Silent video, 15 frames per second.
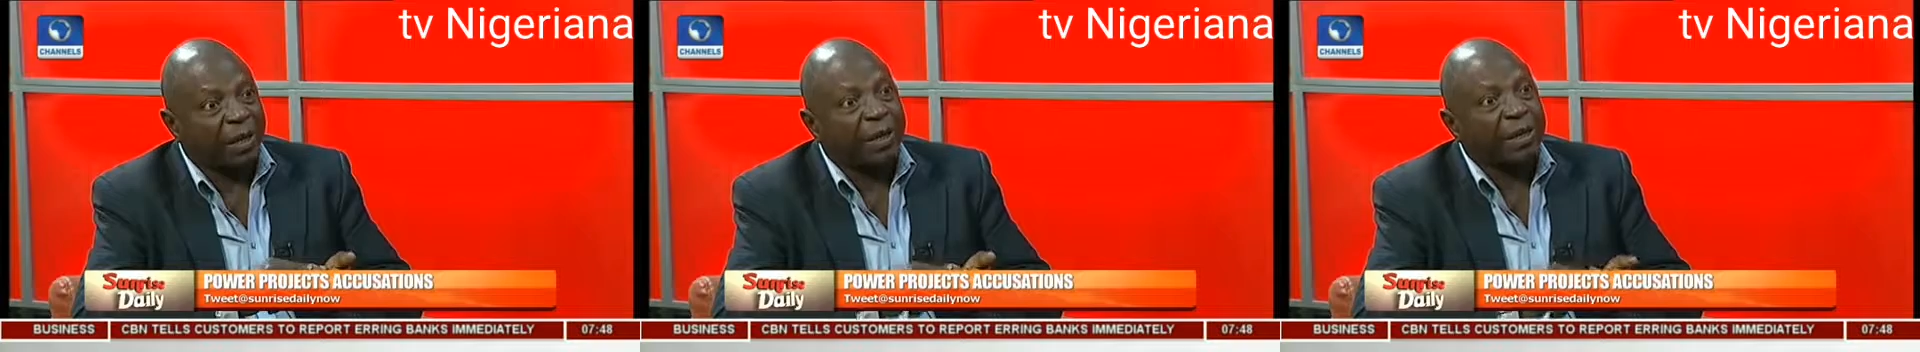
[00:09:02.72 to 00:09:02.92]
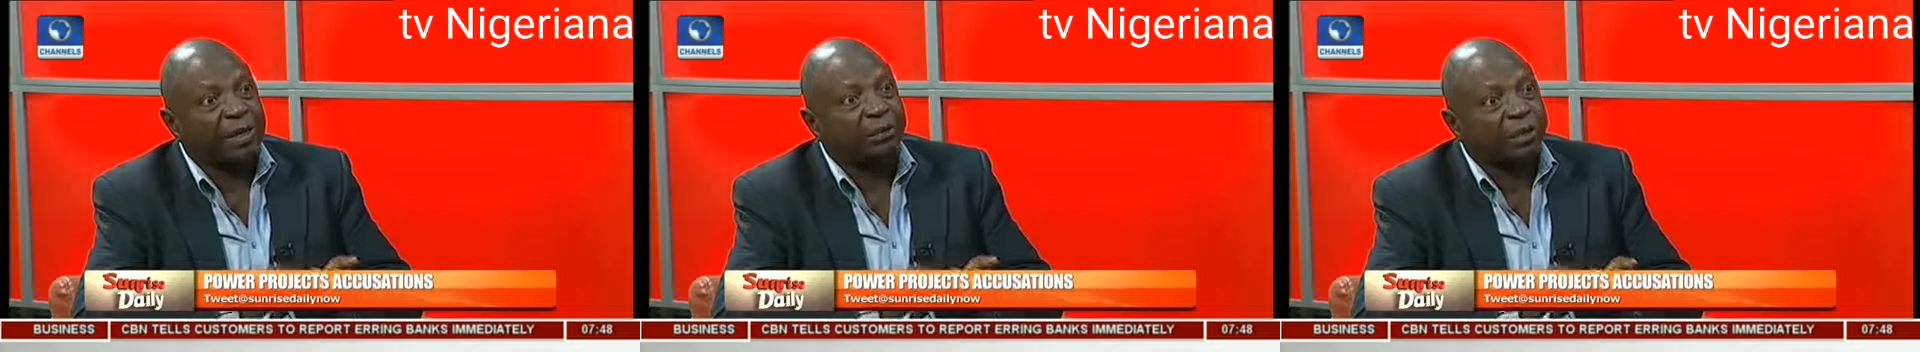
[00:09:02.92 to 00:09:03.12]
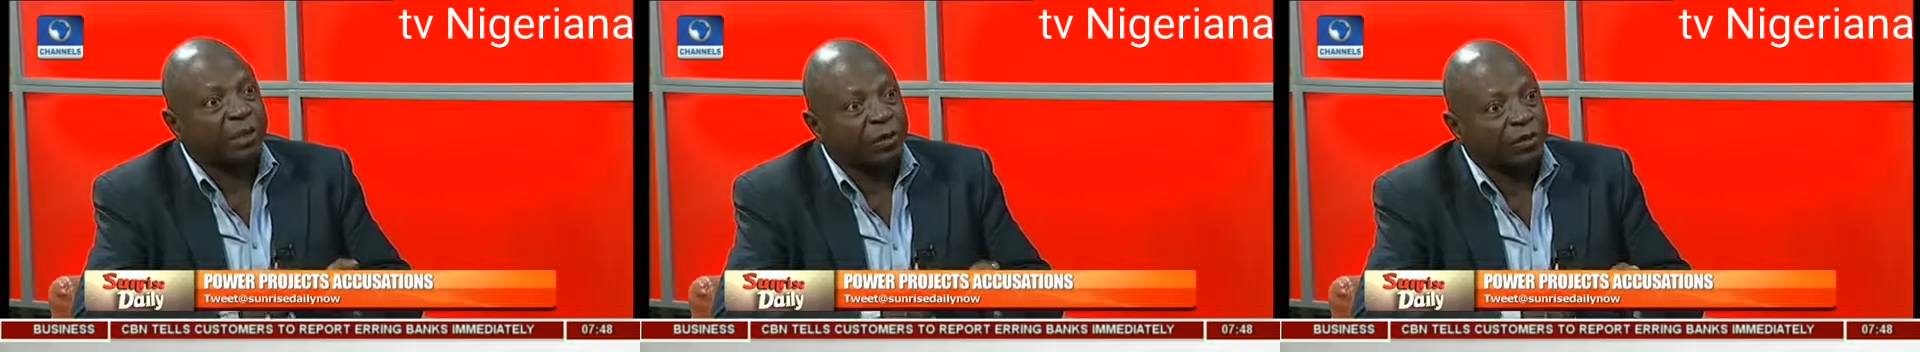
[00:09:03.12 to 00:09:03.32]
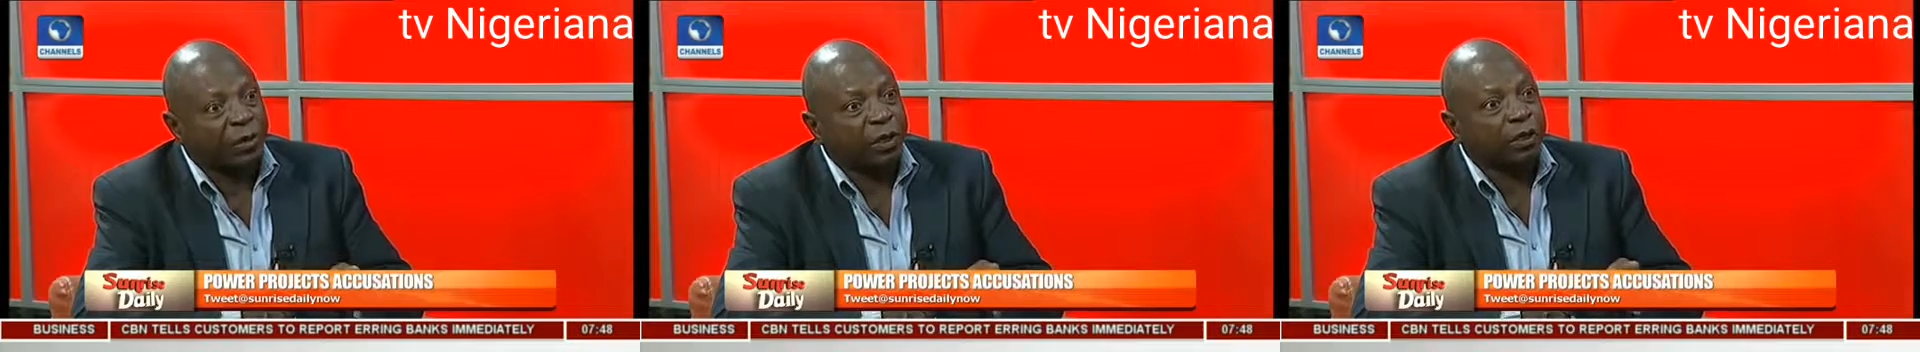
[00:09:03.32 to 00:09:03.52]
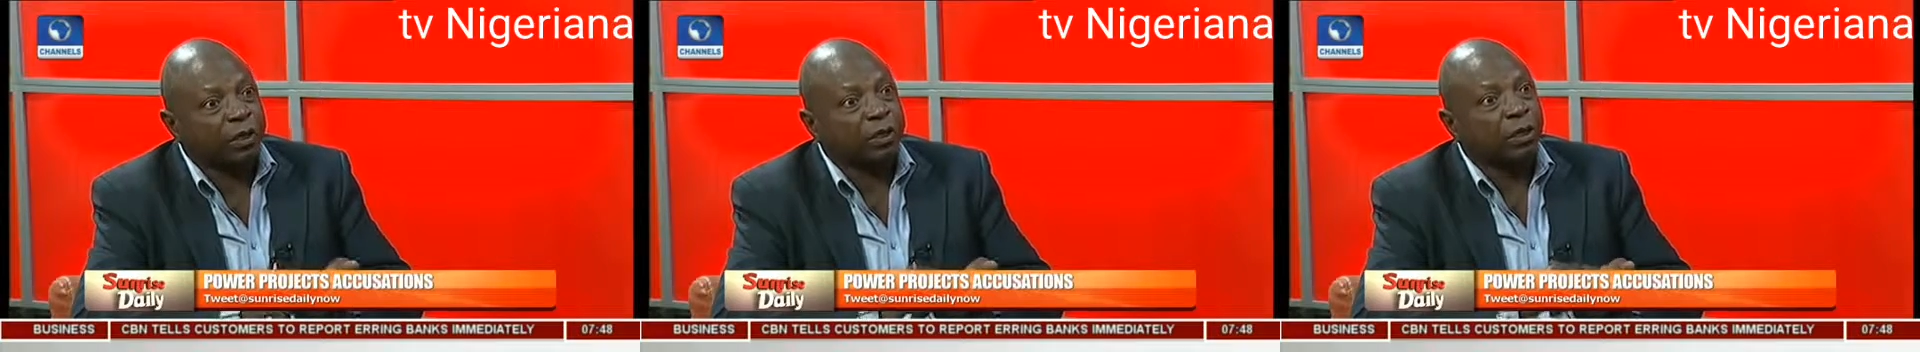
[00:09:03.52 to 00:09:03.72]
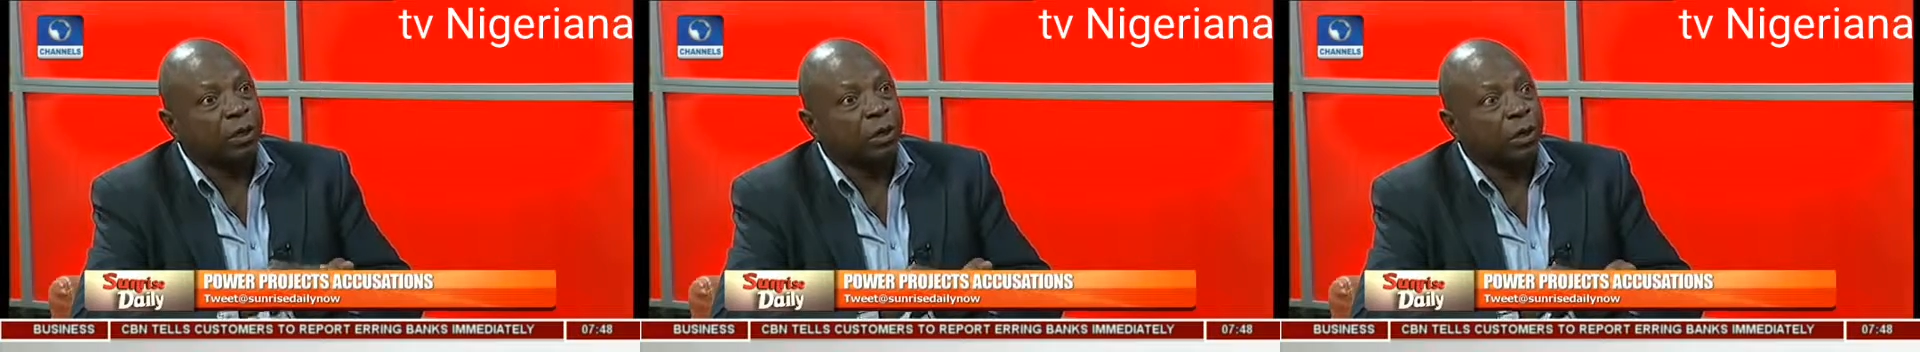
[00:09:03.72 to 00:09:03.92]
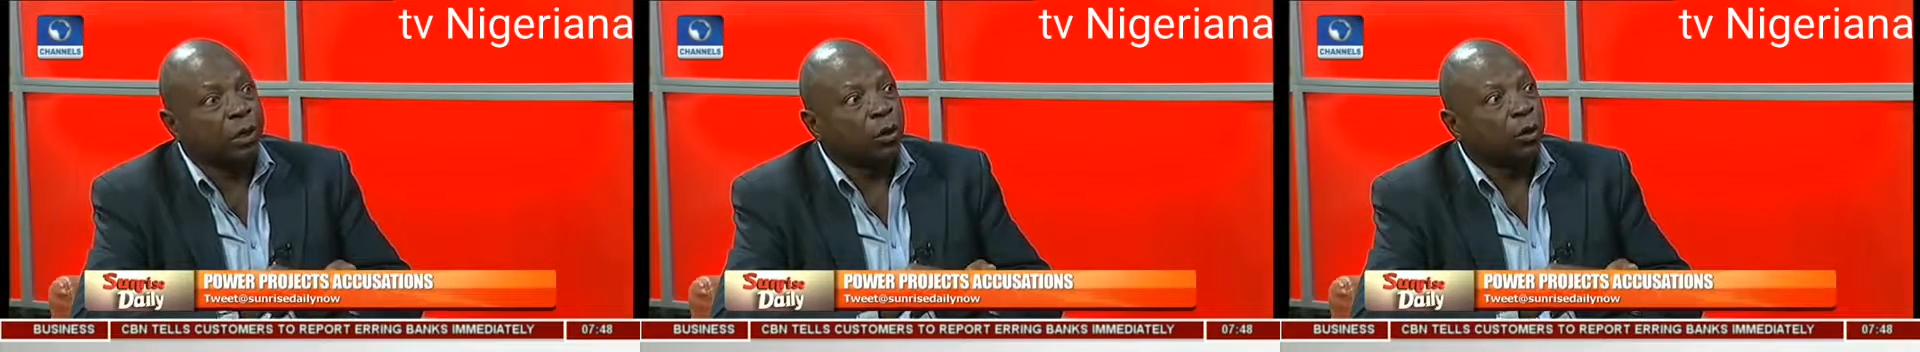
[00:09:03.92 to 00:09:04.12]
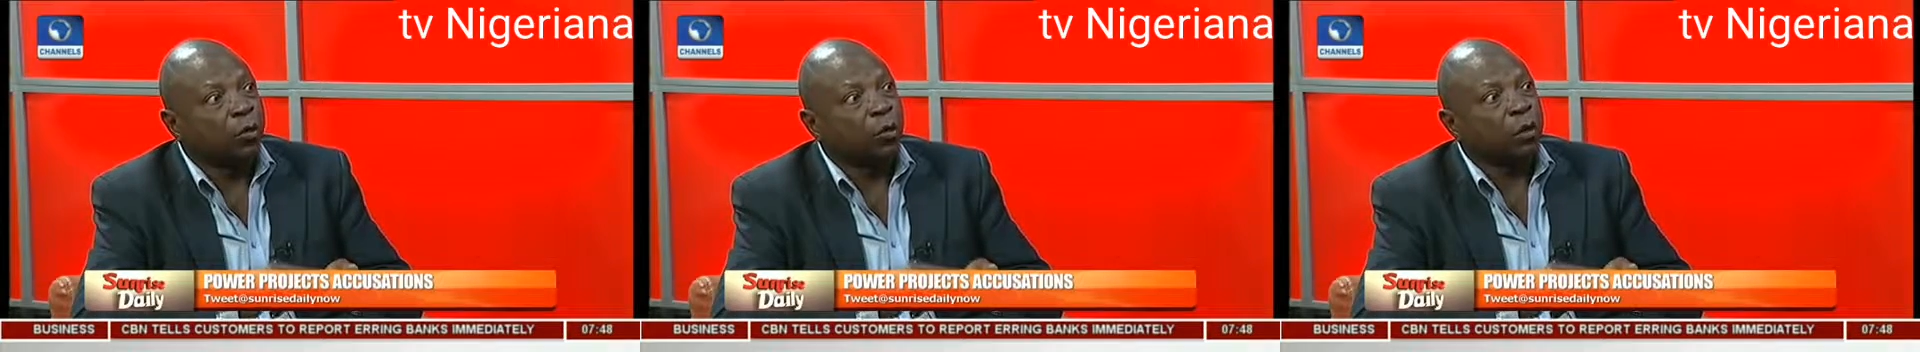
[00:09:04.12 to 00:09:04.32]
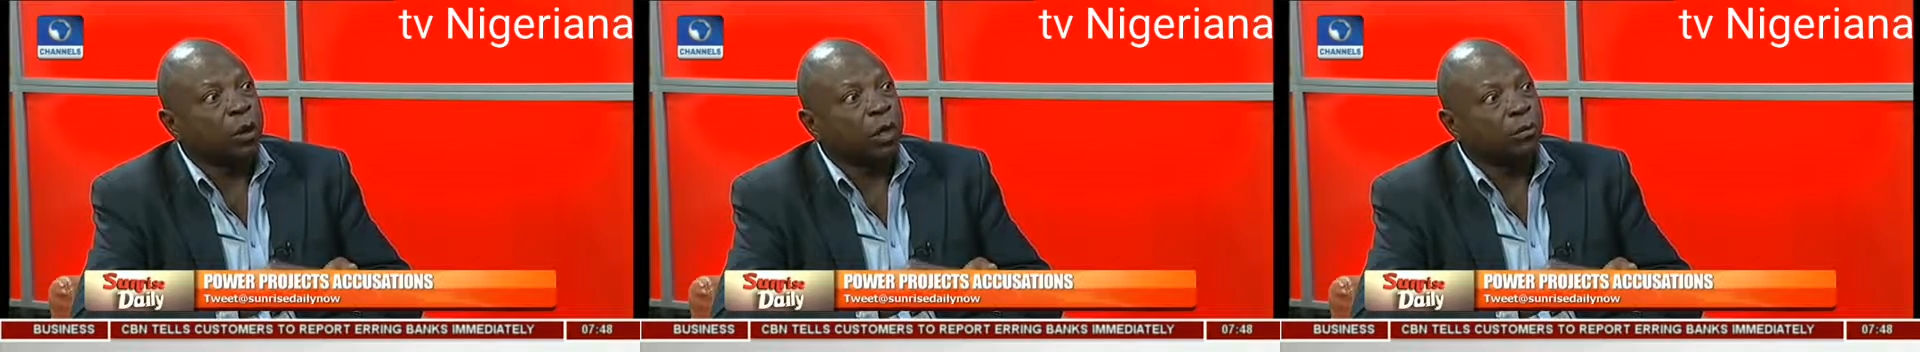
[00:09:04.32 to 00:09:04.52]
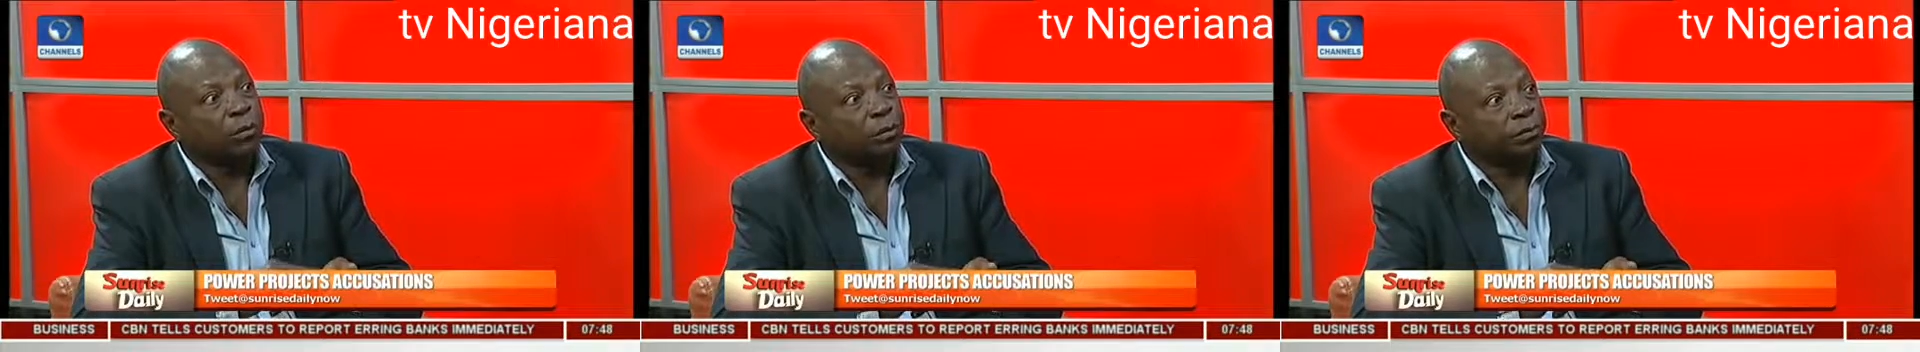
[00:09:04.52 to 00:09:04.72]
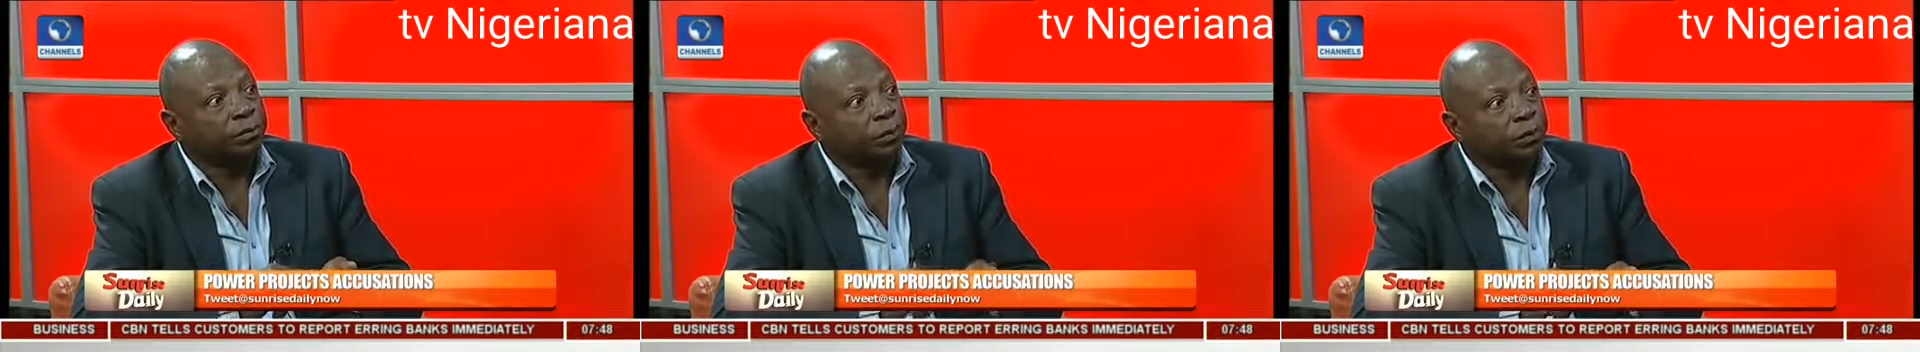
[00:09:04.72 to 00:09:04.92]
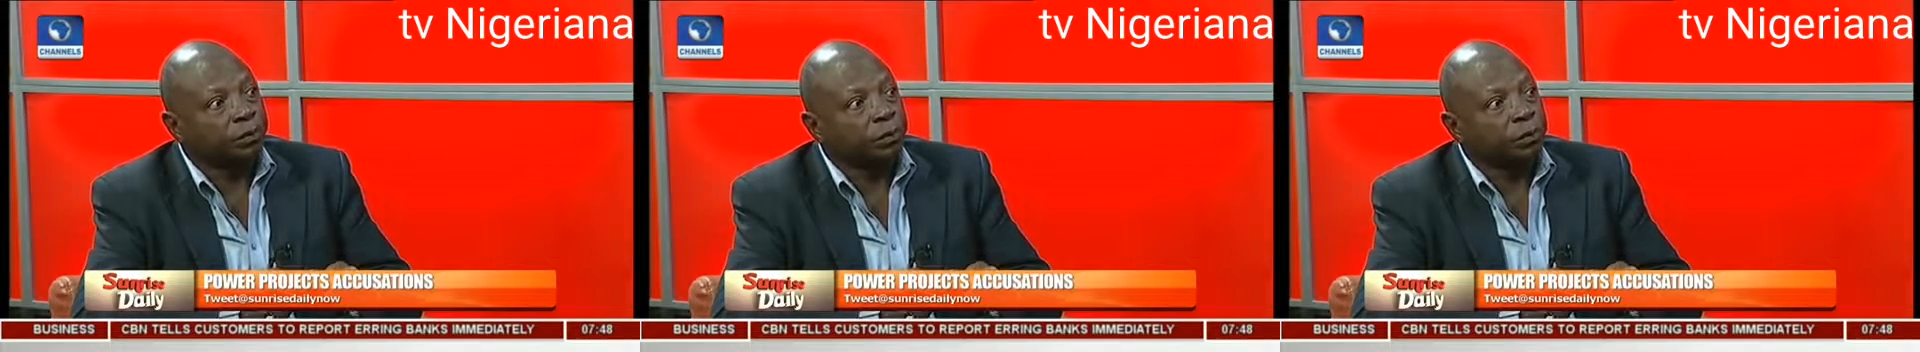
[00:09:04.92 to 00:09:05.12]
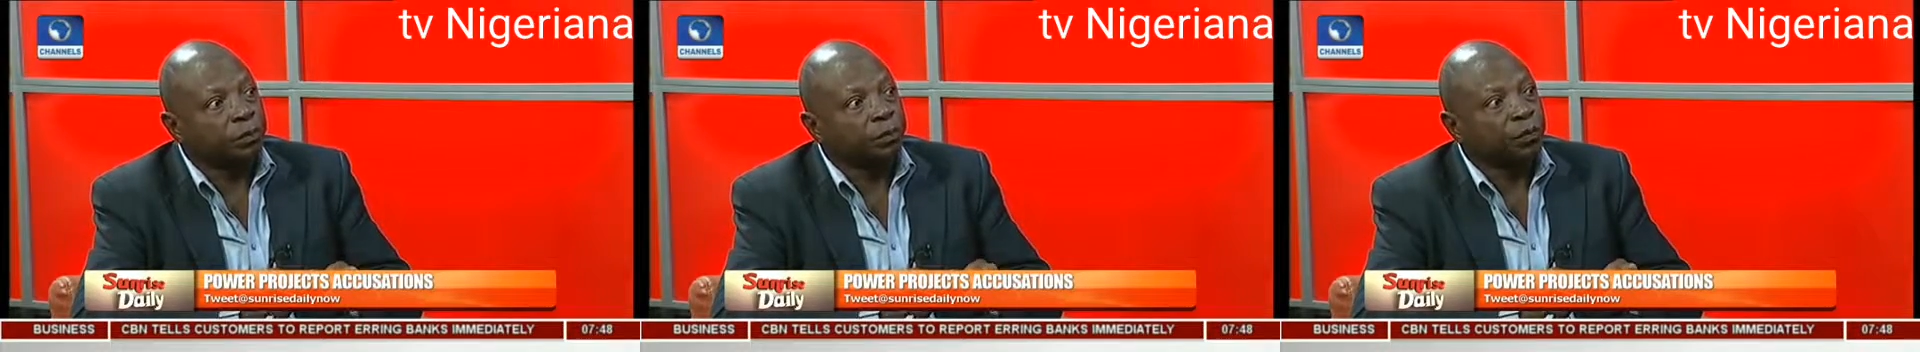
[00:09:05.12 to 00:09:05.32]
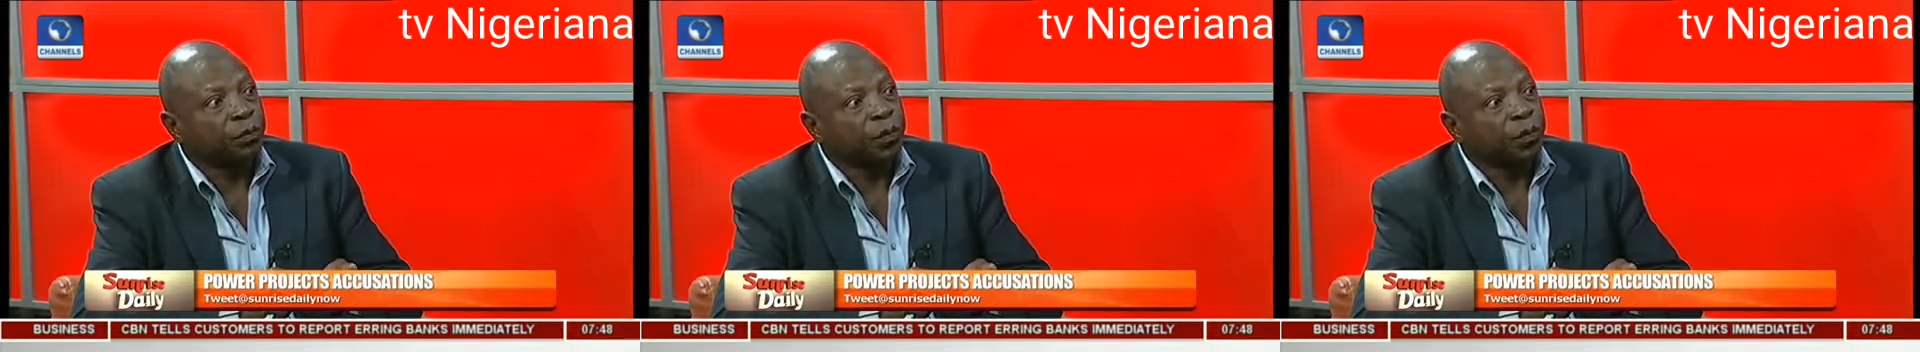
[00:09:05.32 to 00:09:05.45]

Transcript: security in the northern part of the country has also improved.